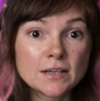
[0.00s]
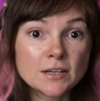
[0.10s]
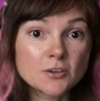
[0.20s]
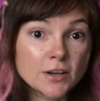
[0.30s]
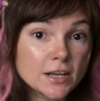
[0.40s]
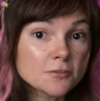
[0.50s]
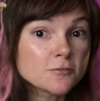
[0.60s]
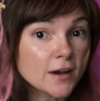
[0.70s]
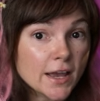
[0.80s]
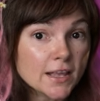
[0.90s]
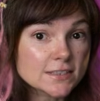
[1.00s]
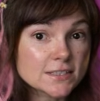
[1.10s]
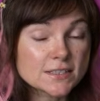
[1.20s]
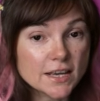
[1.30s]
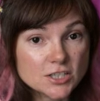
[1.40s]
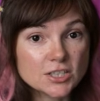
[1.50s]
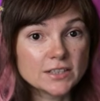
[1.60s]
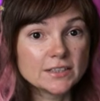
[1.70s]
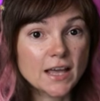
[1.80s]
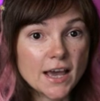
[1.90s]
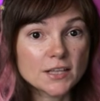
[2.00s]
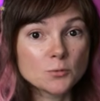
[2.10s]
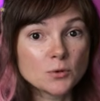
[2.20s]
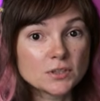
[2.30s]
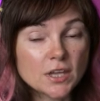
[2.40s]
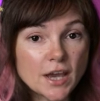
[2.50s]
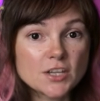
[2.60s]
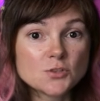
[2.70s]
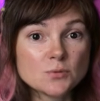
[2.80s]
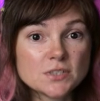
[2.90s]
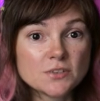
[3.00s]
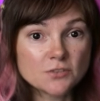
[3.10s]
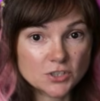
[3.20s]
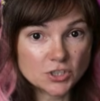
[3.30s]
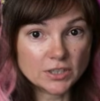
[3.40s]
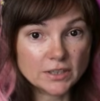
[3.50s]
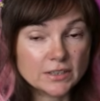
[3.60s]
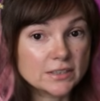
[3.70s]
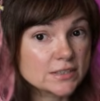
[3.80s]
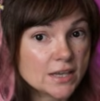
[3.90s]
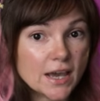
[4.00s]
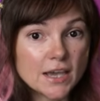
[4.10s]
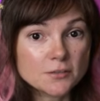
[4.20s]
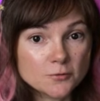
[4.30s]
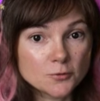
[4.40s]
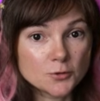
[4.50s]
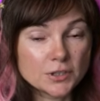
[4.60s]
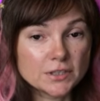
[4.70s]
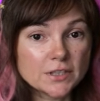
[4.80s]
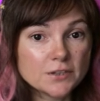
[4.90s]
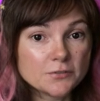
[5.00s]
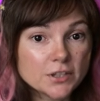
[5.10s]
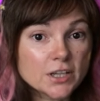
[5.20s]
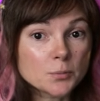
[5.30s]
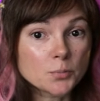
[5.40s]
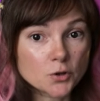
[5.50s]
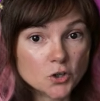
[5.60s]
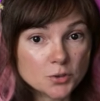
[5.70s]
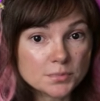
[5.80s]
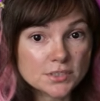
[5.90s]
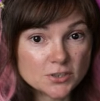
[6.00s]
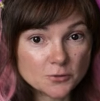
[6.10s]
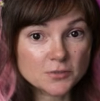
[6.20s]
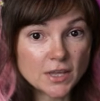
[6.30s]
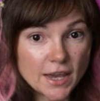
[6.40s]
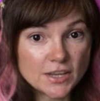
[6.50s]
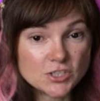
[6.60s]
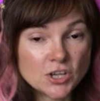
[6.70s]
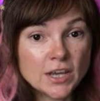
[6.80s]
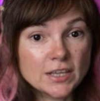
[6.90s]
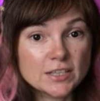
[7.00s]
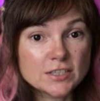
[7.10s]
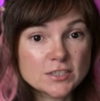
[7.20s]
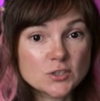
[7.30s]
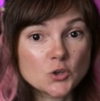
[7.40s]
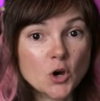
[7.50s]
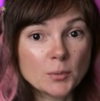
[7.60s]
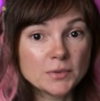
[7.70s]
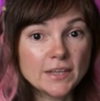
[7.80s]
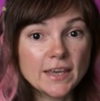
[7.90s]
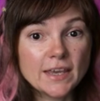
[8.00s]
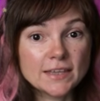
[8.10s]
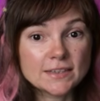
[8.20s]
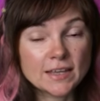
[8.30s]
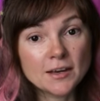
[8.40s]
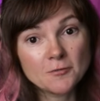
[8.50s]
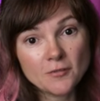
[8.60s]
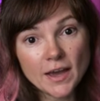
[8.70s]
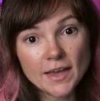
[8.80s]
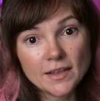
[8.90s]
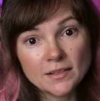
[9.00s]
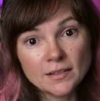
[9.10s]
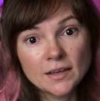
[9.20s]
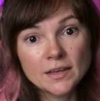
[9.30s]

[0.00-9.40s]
creating files is actually not what touch was originally designed for. The real purpose of touch is to update file